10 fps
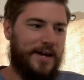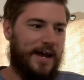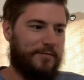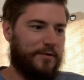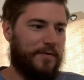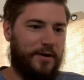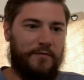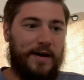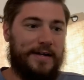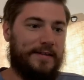after
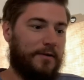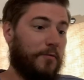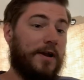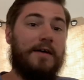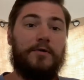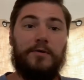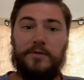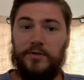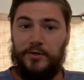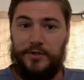verifying that whatever
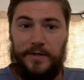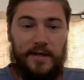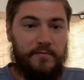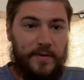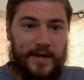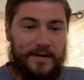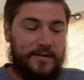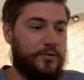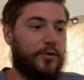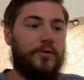assertion they've made
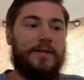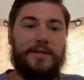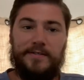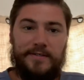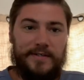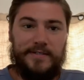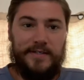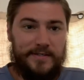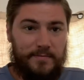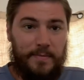truly doesn't
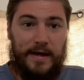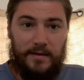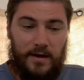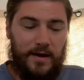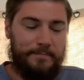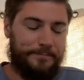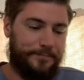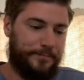exist by law.